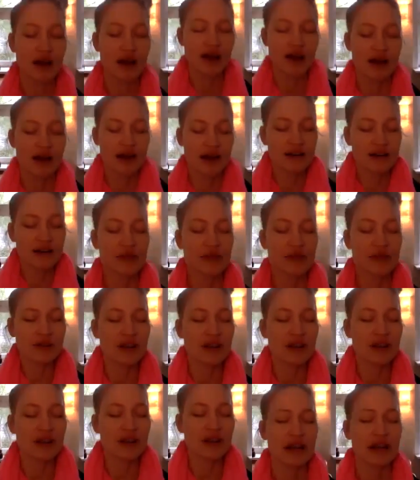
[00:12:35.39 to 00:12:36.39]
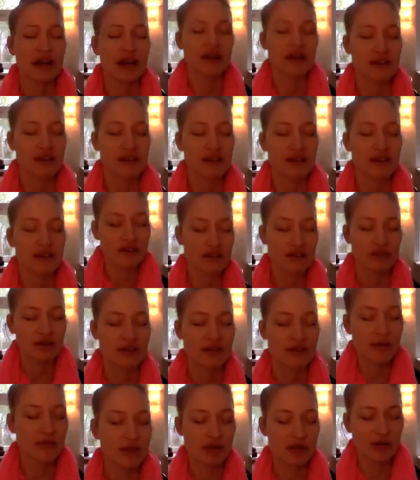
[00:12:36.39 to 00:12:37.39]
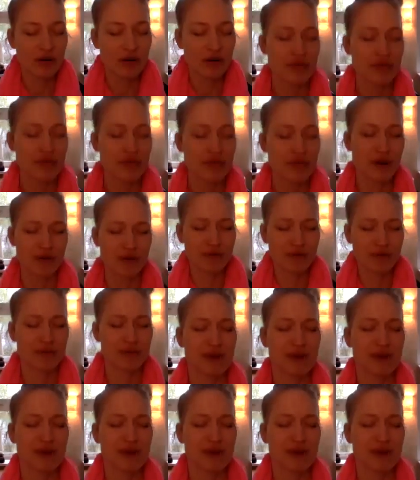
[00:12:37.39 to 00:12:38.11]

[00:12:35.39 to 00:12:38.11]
And connect it to something of your